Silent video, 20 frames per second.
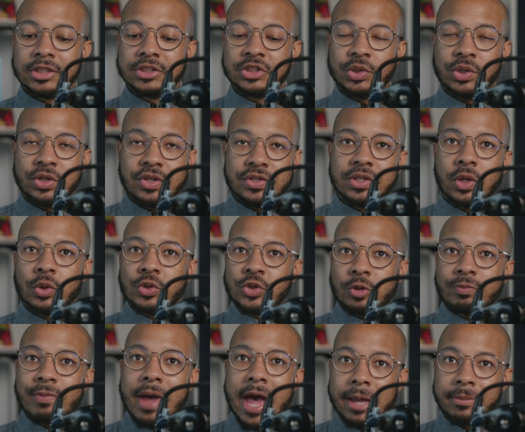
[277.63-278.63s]
So your
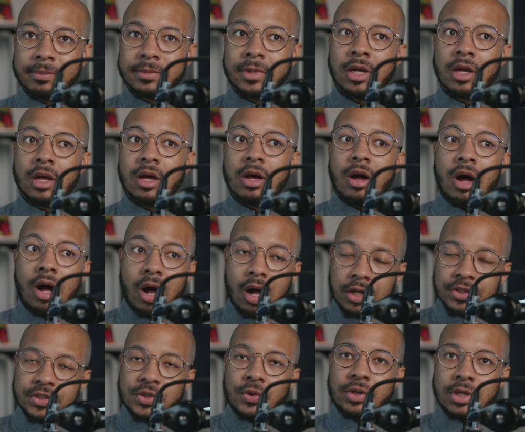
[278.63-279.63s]
social map
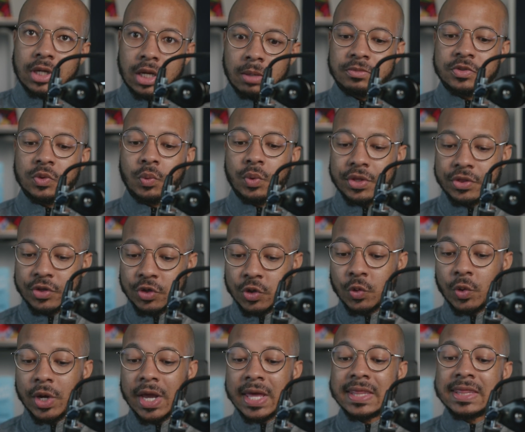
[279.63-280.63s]
also comes with
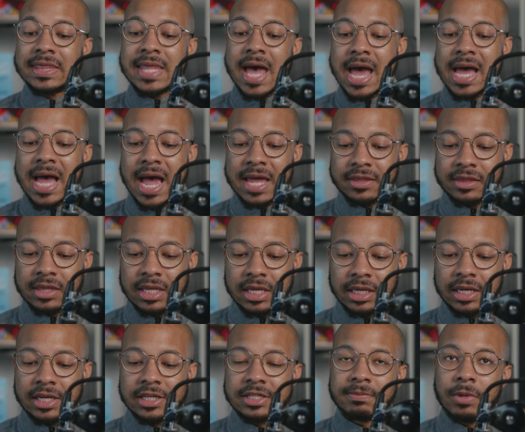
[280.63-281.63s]
you. And that, I
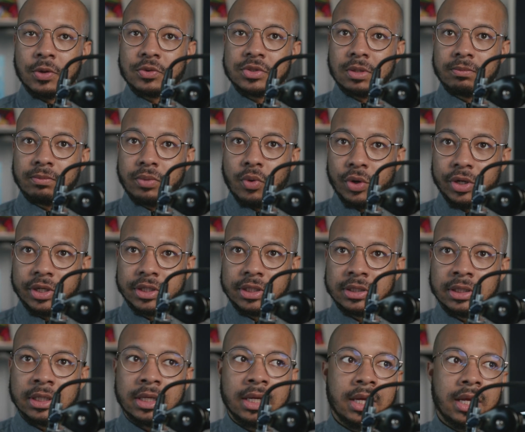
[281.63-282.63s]
think, is most
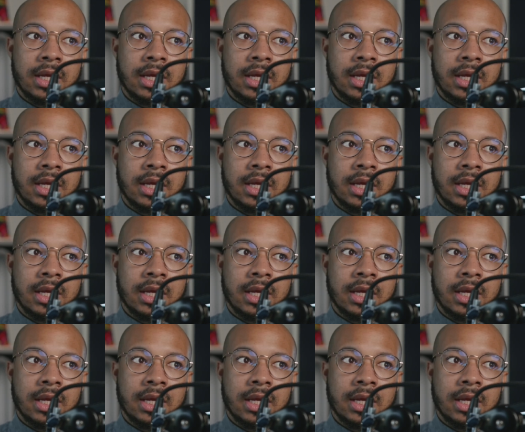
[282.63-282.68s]
important.